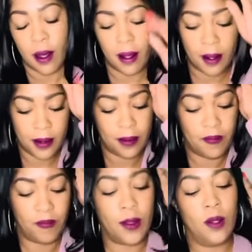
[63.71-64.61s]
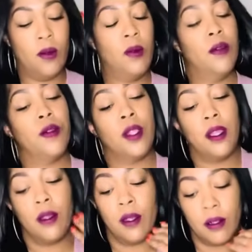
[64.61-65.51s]
Um, whoever
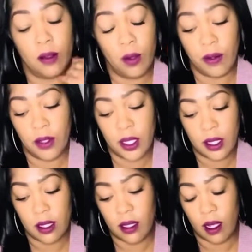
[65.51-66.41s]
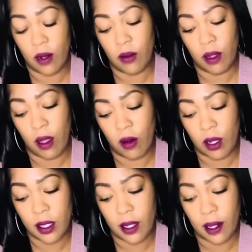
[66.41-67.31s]
they are, whoever this is, they know that they
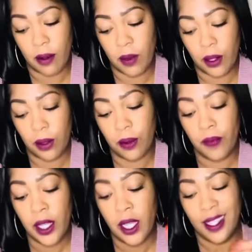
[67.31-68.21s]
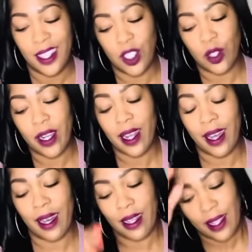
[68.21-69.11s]
crossed the line with you. They try to
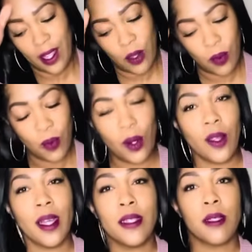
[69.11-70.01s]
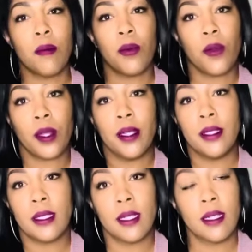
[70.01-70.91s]
act like you weren't as
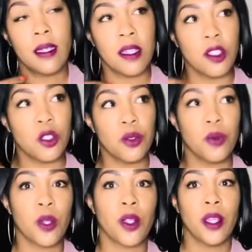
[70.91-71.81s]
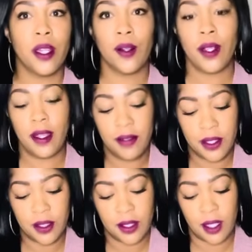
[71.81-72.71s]
important as you were in their life
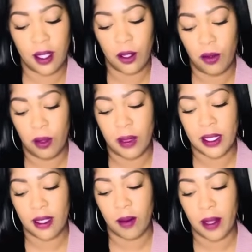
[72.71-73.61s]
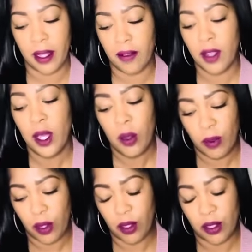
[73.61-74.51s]
because they're saying you were the best thing in my life,
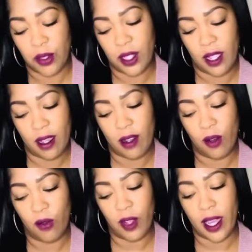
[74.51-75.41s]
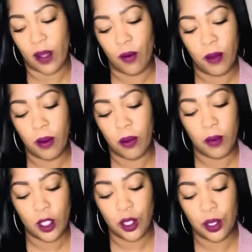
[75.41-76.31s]
but they're also saying I don't react when people
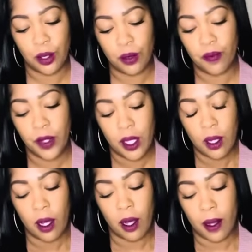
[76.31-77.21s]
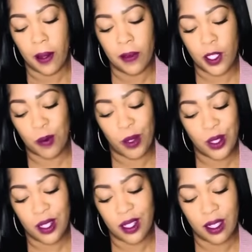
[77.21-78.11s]
mention you. Um, this
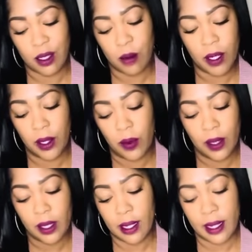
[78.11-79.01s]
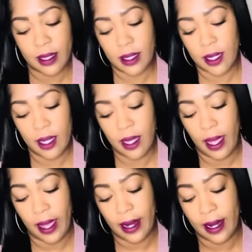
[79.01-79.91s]
person thinks about you a lot
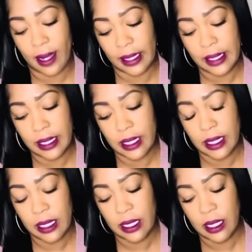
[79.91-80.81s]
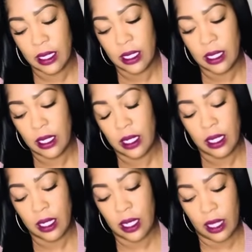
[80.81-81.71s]
at night,
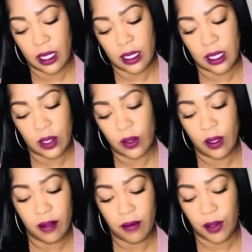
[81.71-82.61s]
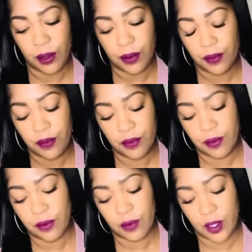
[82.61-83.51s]
and they still love you.
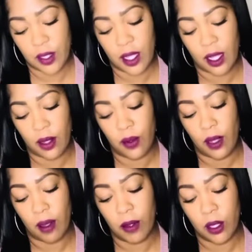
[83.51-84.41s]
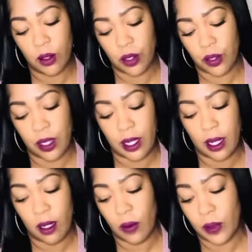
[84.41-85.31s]
And they're saying you came closer than
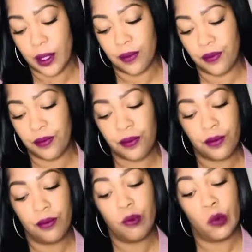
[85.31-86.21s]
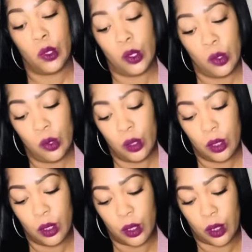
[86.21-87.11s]
anyone.
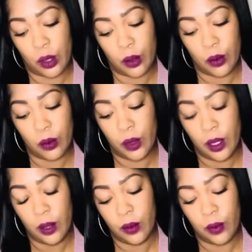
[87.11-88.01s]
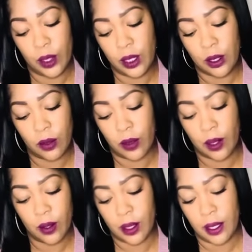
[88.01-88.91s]
So what is going
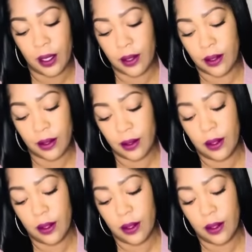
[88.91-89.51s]
on here?